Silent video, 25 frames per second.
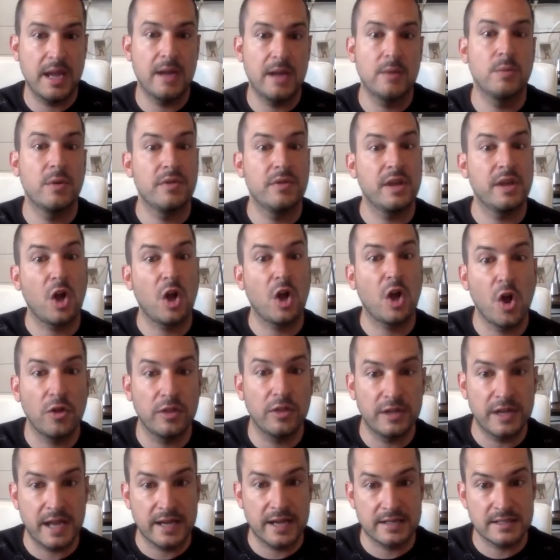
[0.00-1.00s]
And when they call
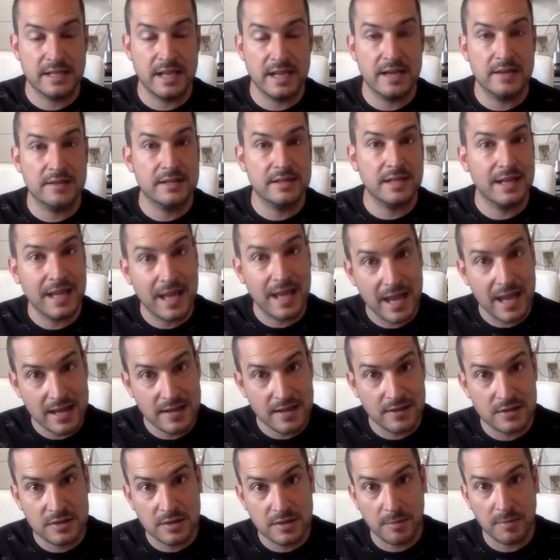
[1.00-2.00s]
the next day, it's like, hey,
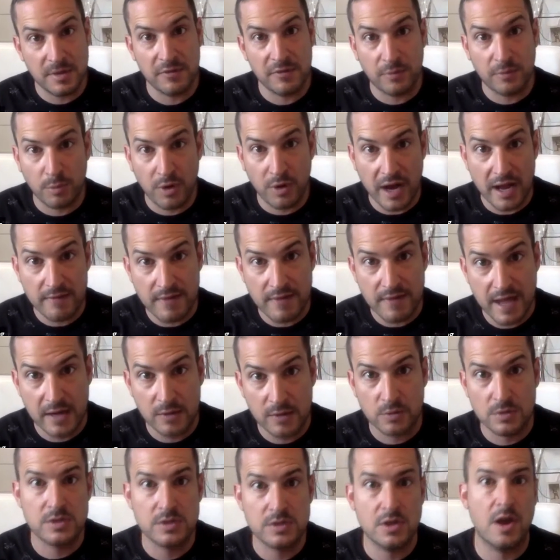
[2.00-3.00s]
it's somebody from Brad Van
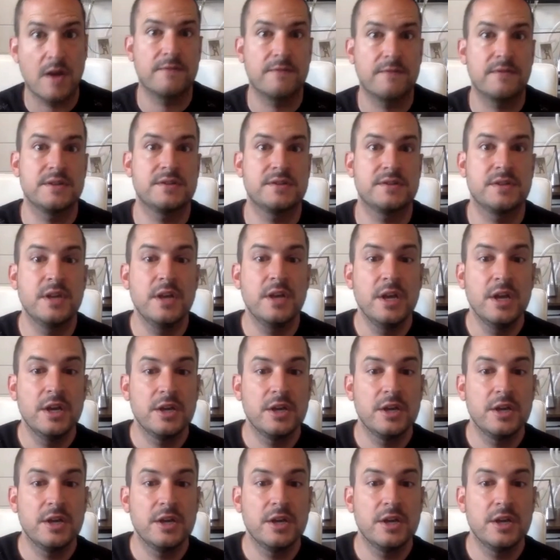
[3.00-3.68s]
De Walle's office.